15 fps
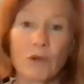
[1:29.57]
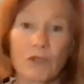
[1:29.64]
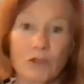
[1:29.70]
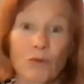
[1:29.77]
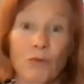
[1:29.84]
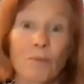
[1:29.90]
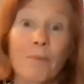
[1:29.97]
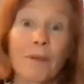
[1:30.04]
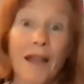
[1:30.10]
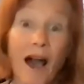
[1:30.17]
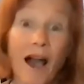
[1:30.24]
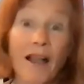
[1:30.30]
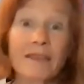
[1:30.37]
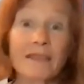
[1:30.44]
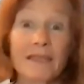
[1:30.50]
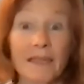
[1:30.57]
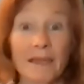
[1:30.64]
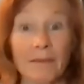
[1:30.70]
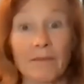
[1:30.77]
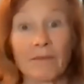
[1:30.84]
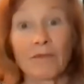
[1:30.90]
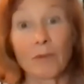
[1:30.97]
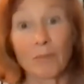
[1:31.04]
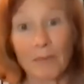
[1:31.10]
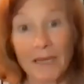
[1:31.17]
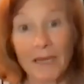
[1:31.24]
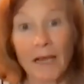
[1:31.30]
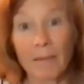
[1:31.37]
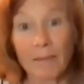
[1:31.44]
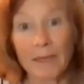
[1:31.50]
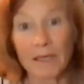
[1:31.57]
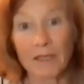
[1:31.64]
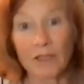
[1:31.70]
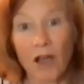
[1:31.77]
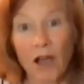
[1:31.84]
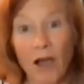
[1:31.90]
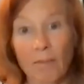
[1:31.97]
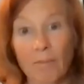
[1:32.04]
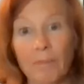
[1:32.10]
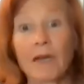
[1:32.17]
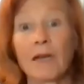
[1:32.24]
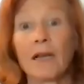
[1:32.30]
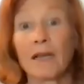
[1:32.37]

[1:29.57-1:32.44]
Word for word: which blocked him from becoming a top